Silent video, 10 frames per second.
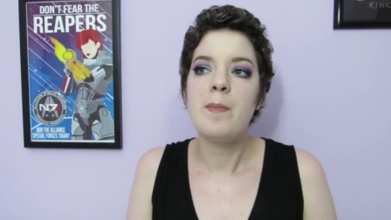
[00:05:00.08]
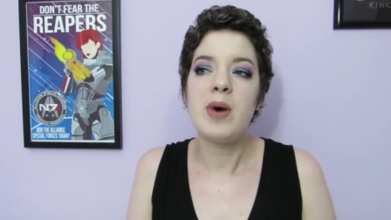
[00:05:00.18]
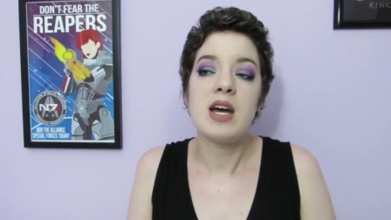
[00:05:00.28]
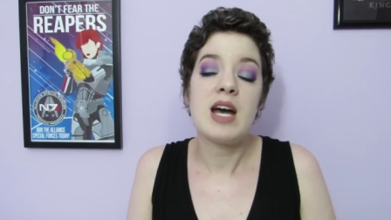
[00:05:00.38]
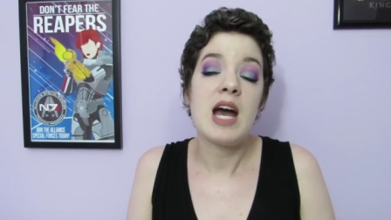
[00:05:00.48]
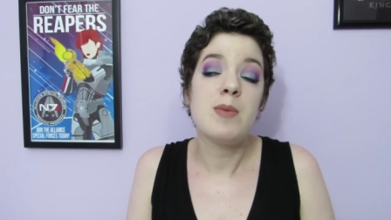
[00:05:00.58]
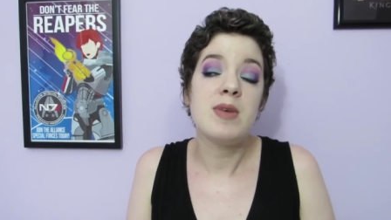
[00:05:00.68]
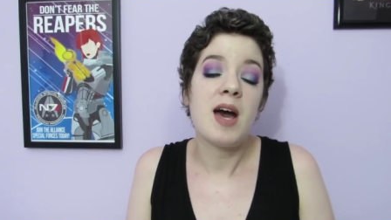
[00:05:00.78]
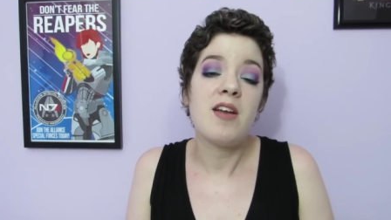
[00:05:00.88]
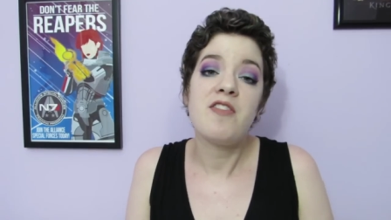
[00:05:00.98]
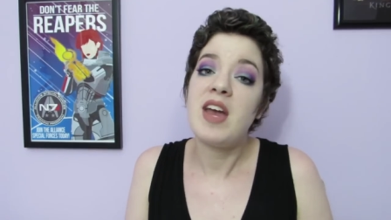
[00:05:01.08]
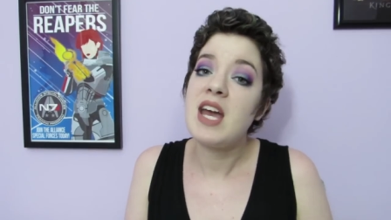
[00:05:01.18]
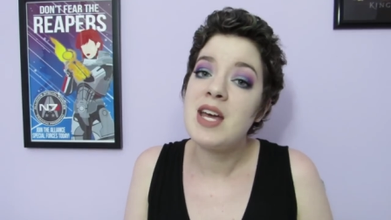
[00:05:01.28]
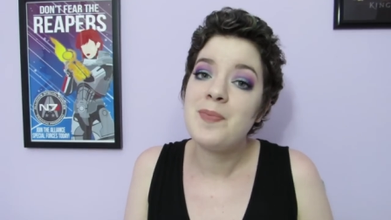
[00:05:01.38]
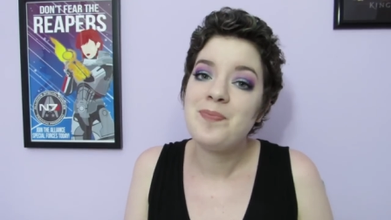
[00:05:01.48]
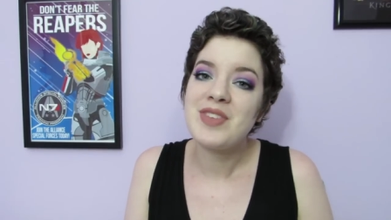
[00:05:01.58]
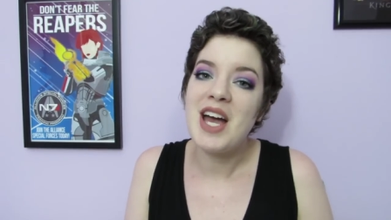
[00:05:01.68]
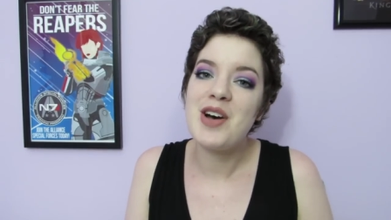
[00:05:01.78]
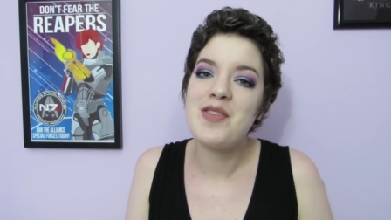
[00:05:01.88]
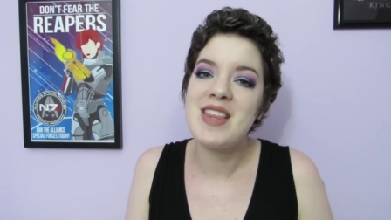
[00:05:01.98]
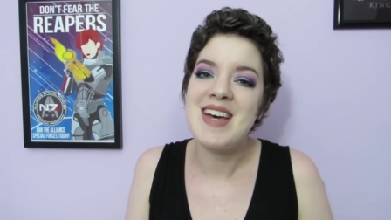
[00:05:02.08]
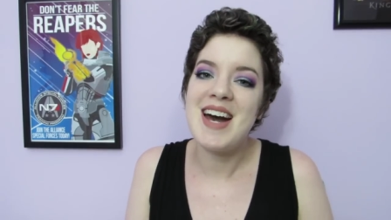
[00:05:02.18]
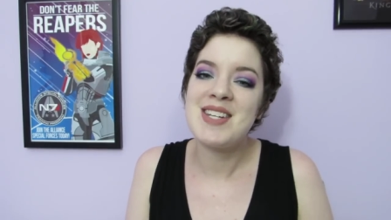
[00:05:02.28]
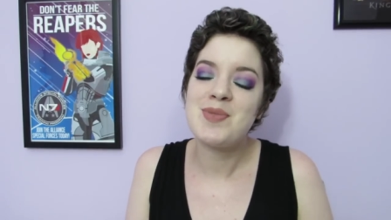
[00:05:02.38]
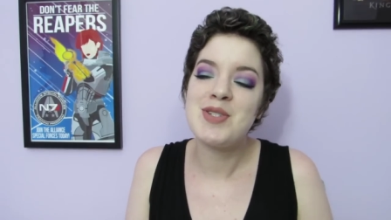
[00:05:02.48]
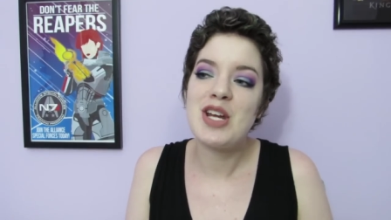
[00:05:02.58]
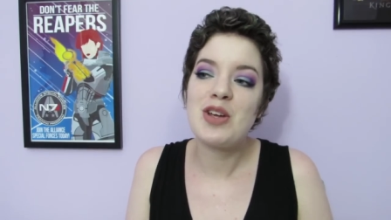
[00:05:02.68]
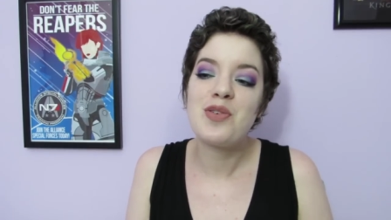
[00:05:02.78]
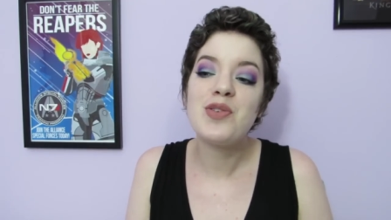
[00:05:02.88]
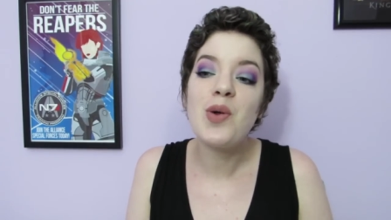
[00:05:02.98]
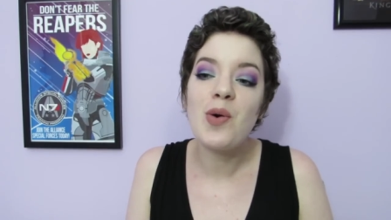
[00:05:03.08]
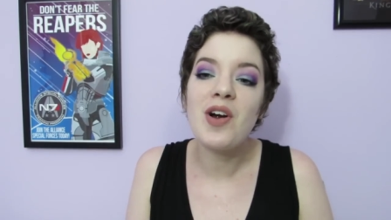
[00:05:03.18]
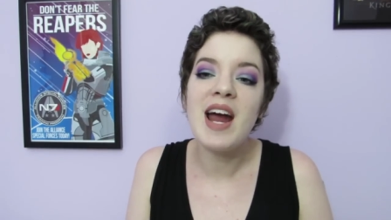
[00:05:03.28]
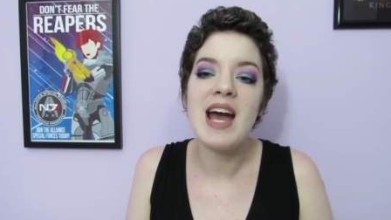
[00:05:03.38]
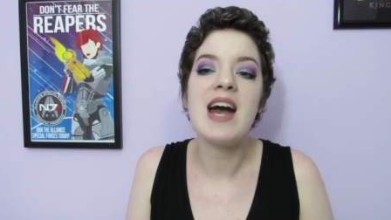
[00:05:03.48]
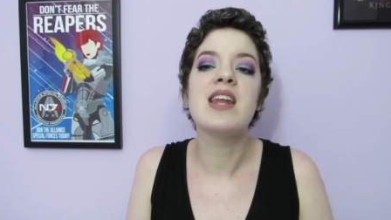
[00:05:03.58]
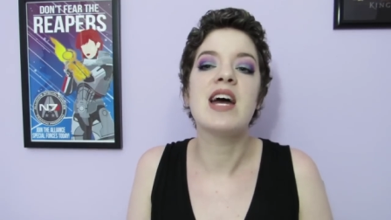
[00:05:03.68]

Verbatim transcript: But I am not a fan of that particular floor, and